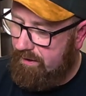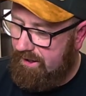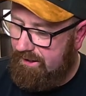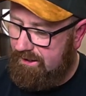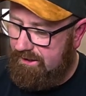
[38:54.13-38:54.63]

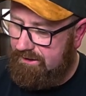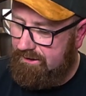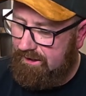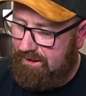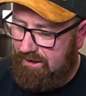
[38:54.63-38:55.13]
buying
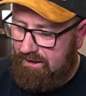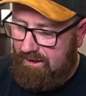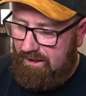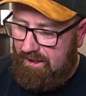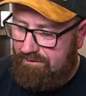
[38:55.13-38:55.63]
this.
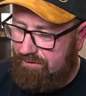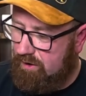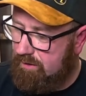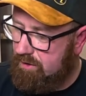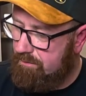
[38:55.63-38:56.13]
I
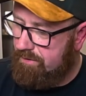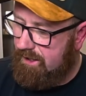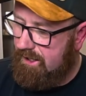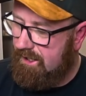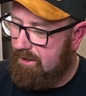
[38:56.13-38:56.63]
thought, I'm going to
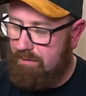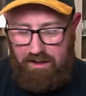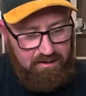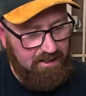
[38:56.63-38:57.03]
buy that because